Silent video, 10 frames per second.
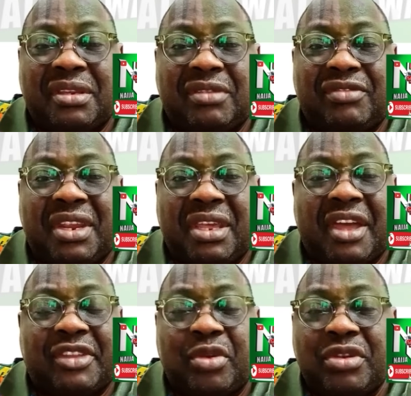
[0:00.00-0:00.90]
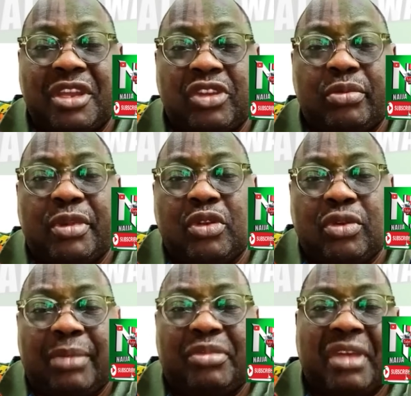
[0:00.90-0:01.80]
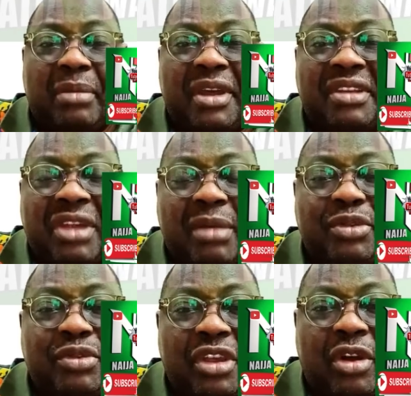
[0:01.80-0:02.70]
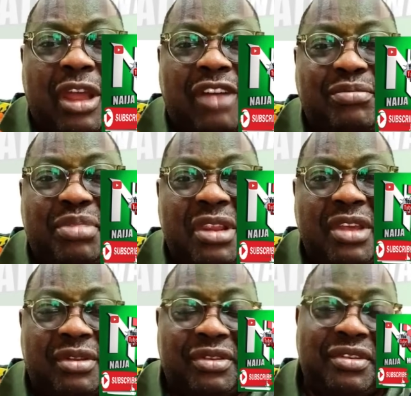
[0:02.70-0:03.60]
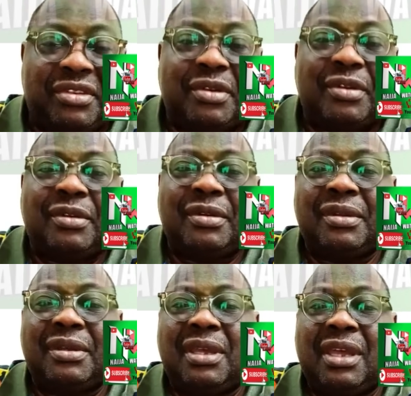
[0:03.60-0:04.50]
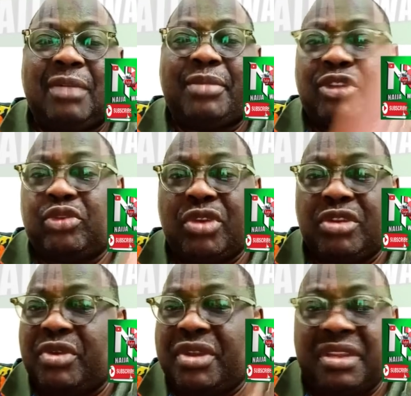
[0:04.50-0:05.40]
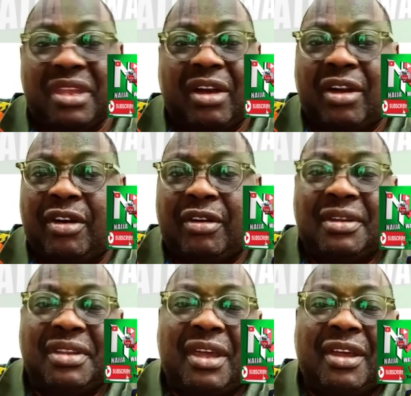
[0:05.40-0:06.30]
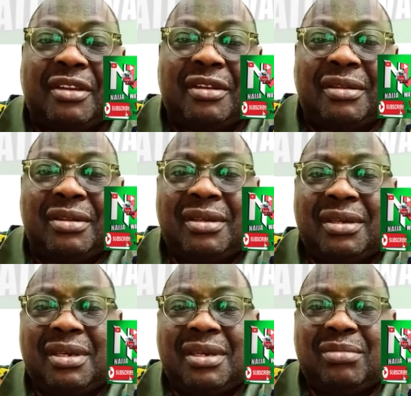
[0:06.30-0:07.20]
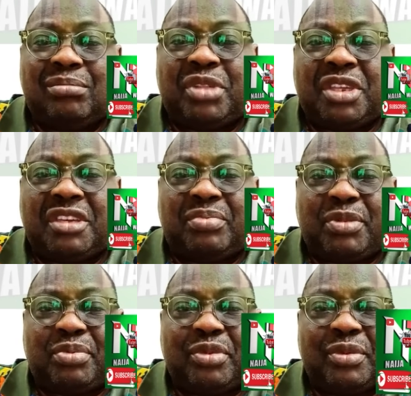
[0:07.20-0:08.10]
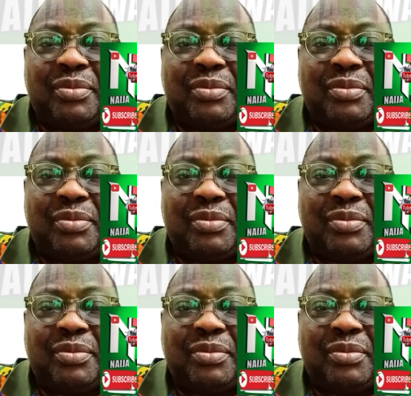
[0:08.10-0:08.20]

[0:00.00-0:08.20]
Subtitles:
Very Tony Elumelu, Abdulsamad Rabi, they all have billions, you know. Herbert Wigwe, they are all big people.